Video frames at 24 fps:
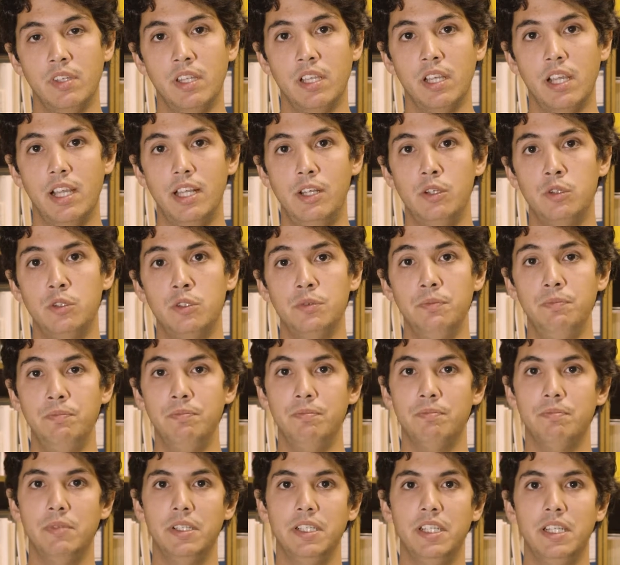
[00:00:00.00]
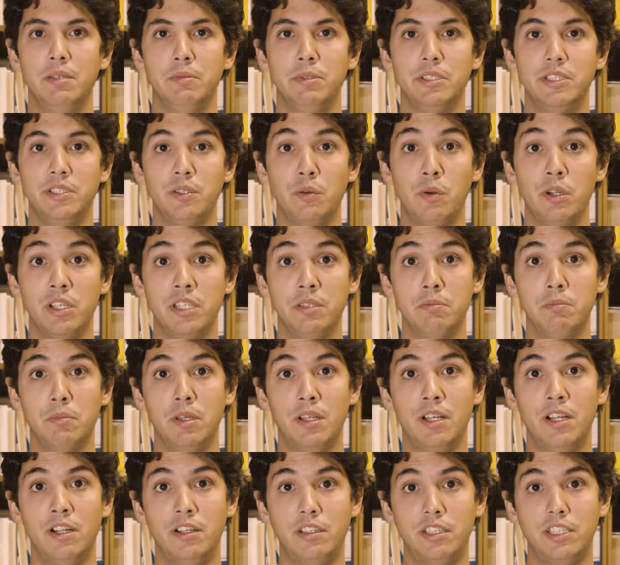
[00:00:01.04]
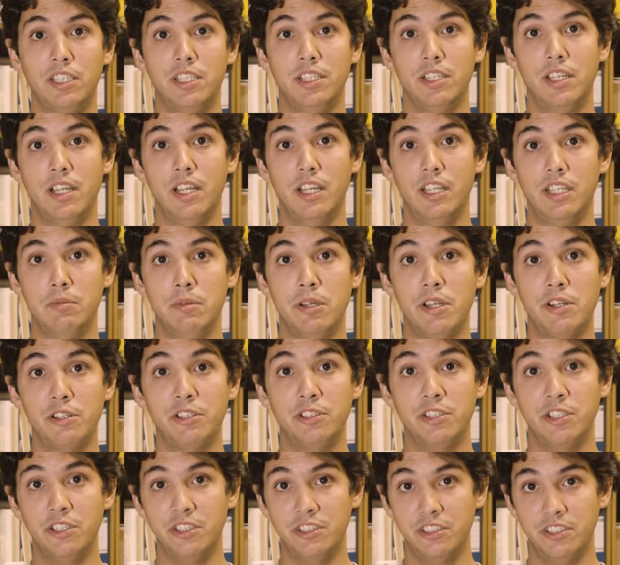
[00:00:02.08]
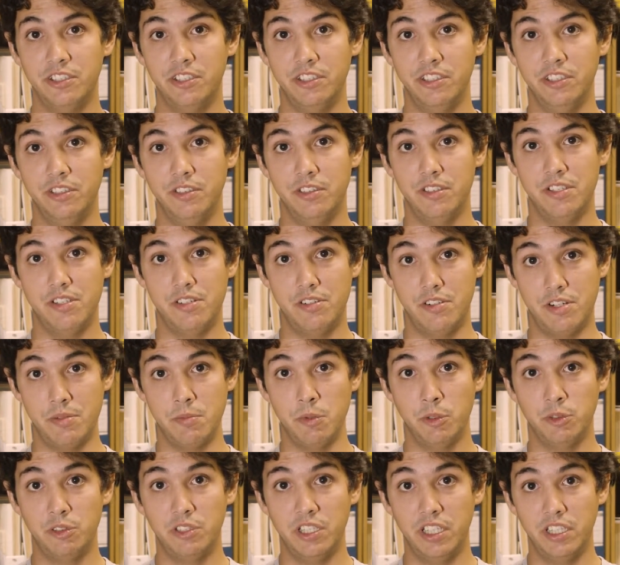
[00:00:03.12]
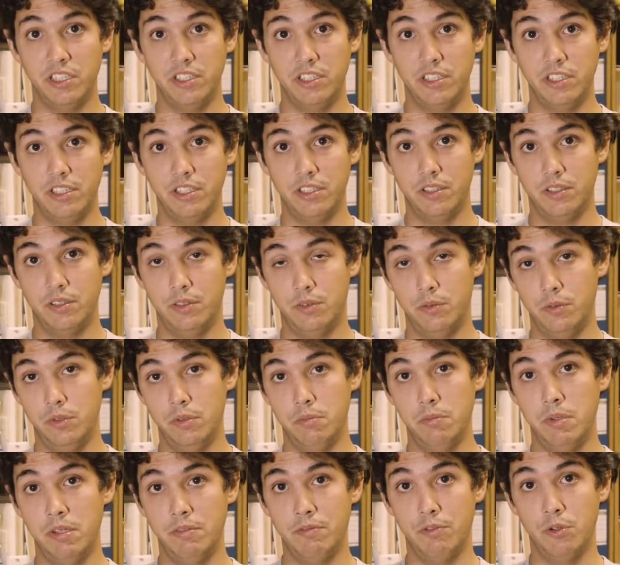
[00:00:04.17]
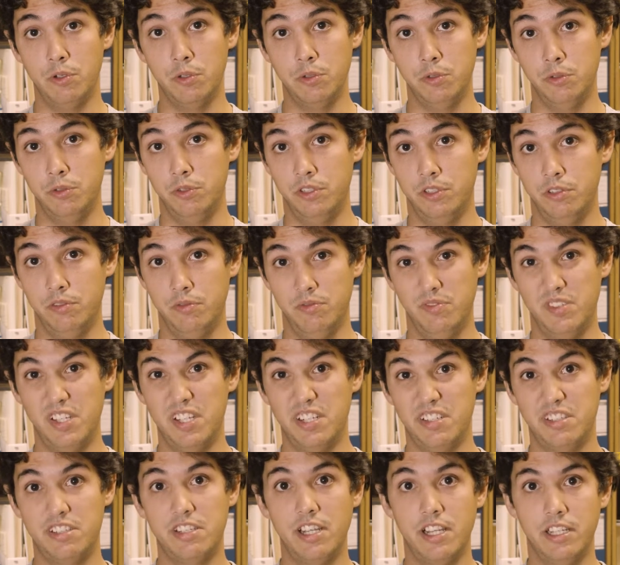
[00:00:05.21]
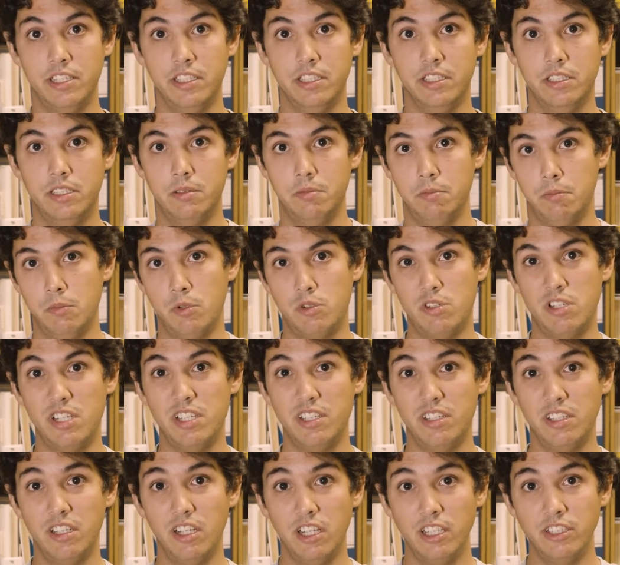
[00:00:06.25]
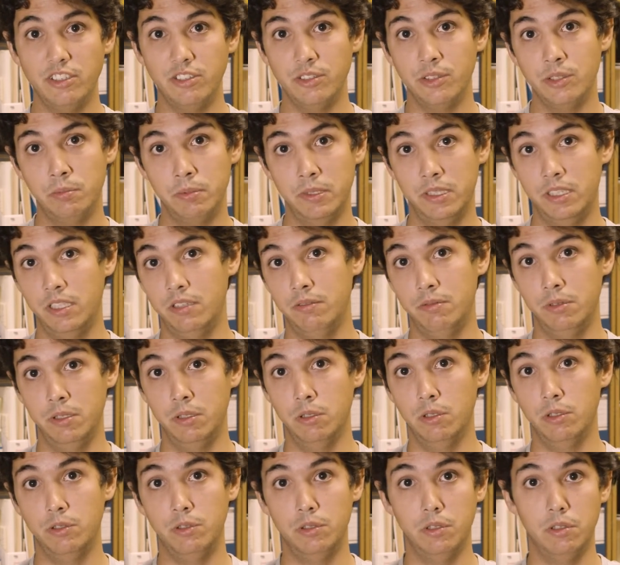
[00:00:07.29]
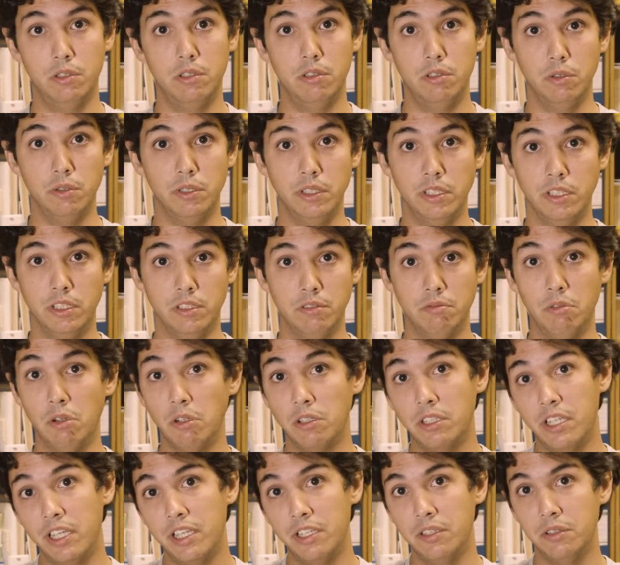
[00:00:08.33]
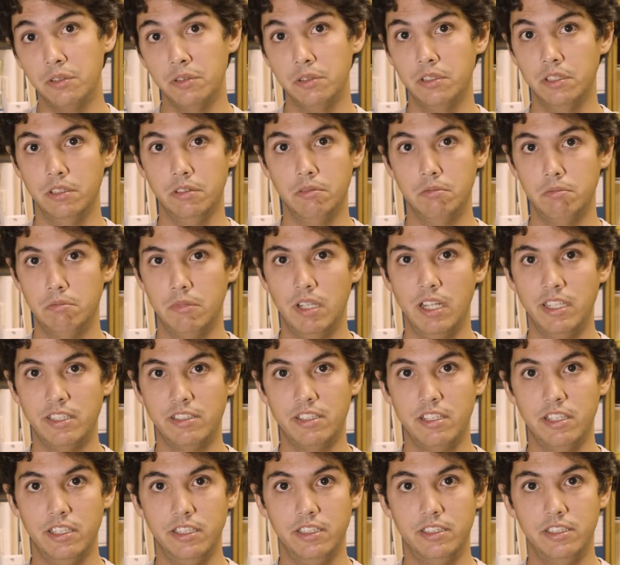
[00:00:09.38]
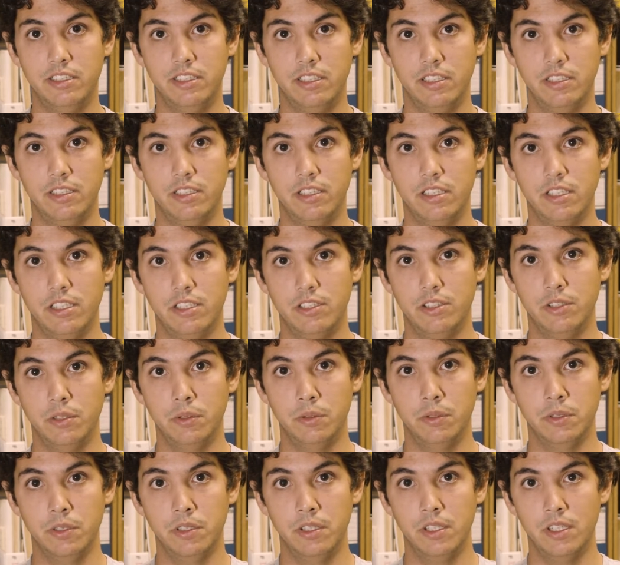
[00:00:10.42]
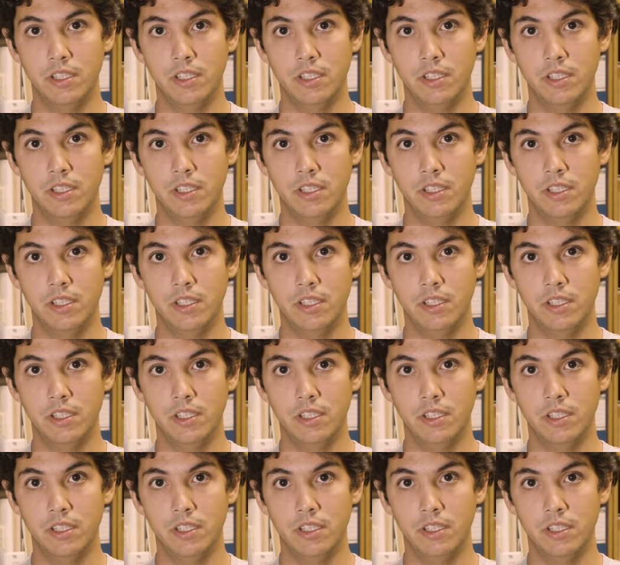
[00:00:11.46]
Hello, my name is Joaquin Belart. I am a researcher in remote sensing with main focus in earth science, mostly in glaciers, but I've been also looking at volcanoes and landslides and so on.